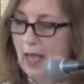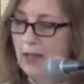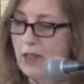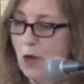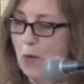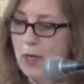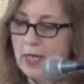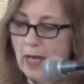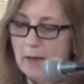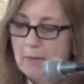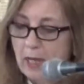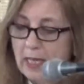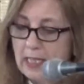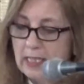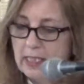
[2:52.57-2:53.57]
knowing I
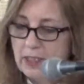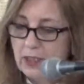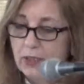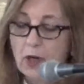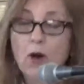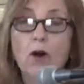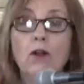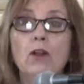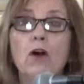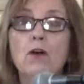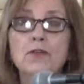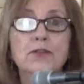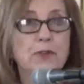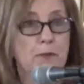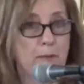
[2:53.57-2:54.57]
might need to call
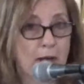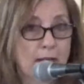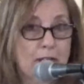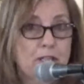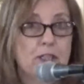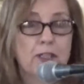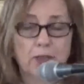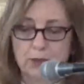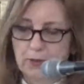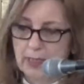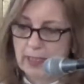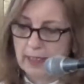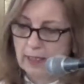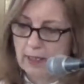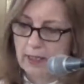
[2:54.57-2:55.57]
also my
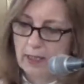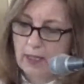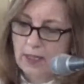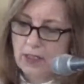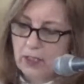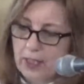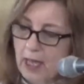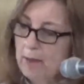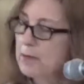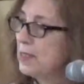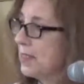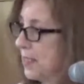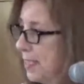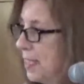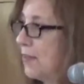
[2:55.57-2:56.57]
children to come
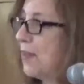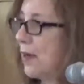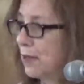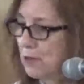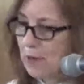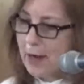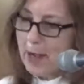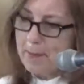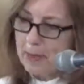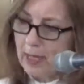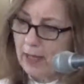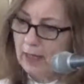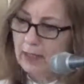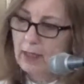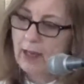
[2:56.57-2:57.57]
and see their
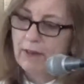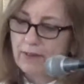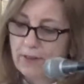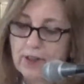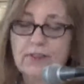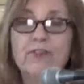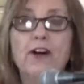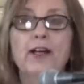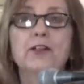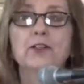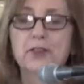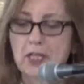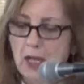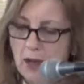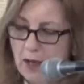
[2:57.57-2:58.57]
grandma for a final
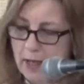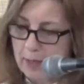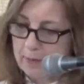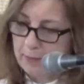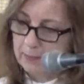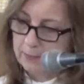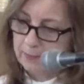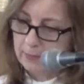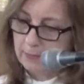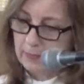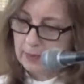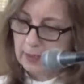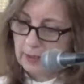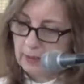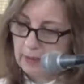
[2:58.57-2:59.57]
time.
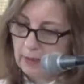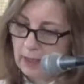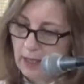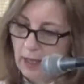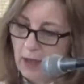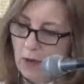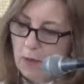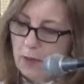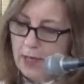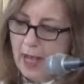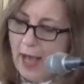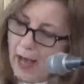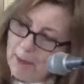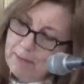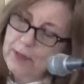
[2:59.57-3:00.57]
What
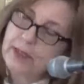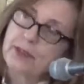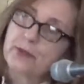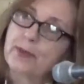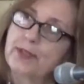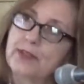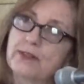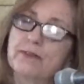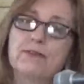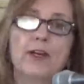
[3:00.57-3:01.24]
happened was